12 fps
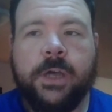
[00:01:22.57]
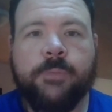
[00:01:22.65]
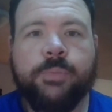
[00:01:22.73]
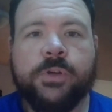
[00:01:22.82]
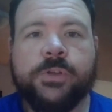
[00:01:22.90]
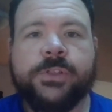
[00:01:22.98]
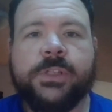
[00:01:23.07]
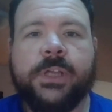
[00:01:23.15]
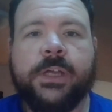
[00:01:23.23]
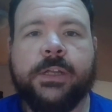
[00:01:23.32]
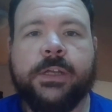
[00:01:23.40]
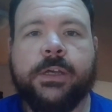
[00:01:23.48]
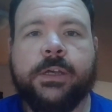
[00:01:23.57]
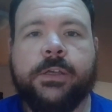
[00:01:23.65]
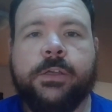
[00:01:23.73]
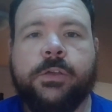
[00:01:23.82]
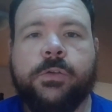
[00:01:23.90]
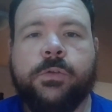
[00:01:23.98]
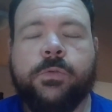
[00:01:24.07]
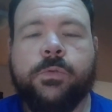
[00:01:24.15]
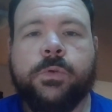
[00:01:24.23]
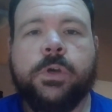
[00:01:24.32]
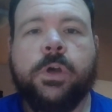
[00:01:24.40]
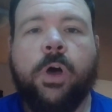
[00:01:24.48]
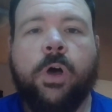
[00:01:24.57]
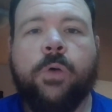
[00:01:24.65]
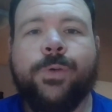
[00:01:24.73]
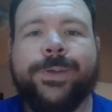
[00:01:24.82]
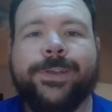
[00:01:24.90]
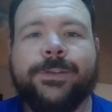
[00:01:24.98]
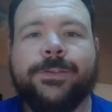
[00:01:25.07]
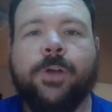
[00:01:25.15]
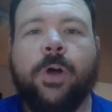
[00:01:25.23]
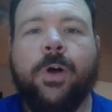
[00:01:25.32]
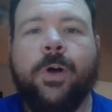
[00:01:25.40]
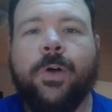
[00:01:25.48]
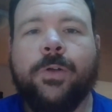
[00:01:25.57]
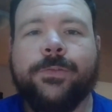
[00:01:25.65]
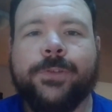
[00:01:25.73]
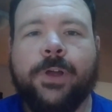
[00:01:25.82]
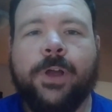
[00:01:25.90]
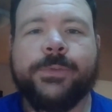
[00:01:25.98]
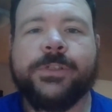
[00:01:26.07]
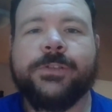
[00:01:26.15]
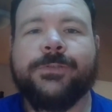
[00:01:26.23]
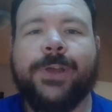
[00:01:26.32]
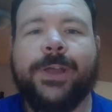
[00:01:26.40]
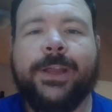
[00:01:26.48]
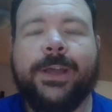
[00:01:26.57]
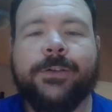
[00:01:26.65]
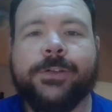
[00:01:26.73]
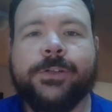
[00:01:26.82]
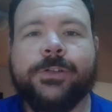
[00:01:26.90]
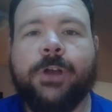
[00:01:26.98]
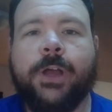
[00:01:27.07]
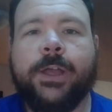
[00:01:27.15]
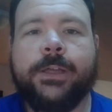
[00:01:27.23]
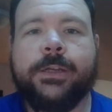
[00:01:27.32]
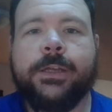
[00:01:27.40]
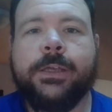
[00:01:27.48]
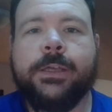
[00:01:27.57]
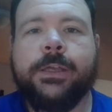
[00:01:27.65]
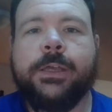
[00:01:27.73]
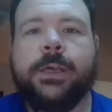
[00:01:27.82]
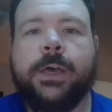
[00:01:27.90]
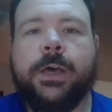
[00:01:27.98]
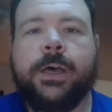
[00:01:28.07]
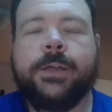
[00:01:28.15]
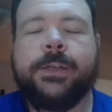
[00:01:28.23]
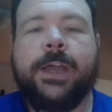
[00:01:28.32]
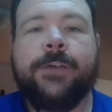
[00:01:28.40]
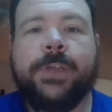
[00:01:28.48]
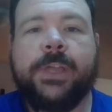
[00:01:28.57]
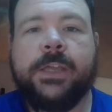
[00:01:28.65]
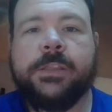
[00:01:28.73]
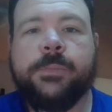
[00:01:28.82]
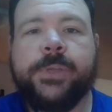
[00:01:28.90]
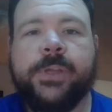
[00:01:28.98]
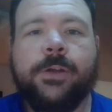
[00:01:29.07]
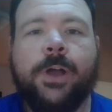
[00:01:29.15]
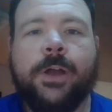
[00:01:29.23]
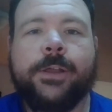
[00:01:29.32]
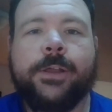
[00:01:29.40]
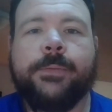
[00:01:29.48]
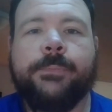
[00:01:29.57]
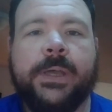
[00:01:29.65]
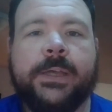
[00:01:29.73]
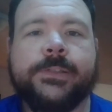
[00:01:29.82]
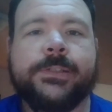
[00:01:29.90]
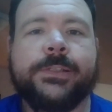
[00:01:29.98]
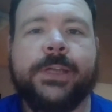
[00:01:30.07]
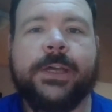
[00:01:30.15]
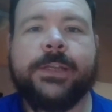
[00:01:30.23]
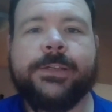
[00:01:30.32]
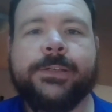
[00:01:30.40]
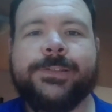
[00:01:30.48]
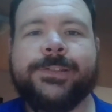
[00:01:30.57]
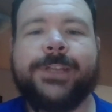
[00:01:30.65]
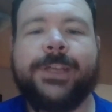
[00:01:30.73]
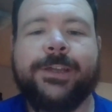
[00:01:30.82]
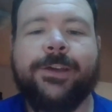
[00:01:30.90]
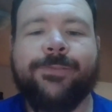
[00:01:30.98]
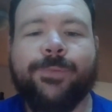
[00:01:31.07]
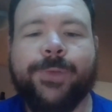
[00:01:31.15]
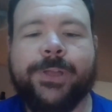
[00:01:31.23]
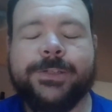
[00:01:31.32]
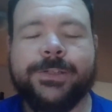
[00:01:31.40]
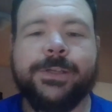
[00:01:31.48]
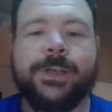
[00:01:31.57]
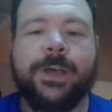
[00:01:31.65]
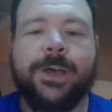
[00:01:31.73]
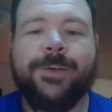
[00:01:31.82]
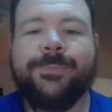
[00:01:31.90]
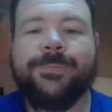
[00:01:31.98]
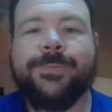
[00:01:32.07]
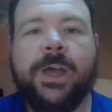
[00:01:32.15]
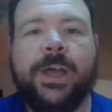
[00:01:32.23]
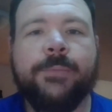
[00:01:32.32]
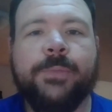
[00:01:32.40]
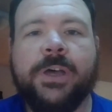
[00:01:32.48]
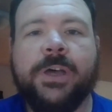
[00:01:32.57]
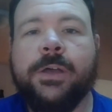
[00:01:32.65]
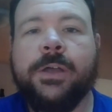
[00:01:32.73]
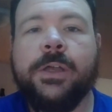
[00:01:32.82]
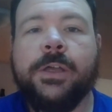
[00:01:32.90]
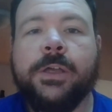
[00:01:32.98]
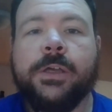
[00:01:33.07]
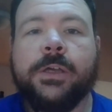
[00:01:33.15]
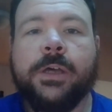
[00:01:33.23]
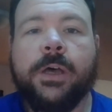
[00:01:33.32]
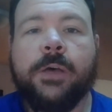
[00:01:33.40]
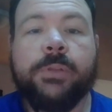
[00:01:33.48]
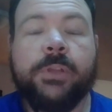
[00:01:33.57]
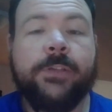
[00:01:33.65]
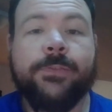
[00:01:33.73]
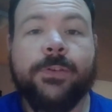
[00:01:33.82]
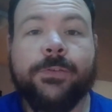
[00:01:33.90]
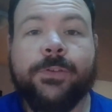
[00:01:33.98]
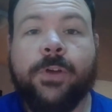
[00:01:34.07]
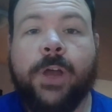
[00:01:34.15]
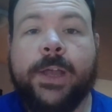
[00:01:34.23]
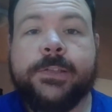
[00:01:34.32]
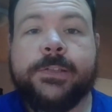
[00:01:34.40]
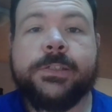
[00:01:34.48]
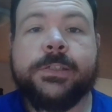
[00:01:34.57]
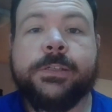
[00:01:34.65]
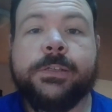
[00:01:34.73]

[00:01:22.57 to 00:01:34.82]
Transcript: person that you call when all of your options have ran out to try and navigate the bureaucratic mess that is state government. I am a believer of Christ.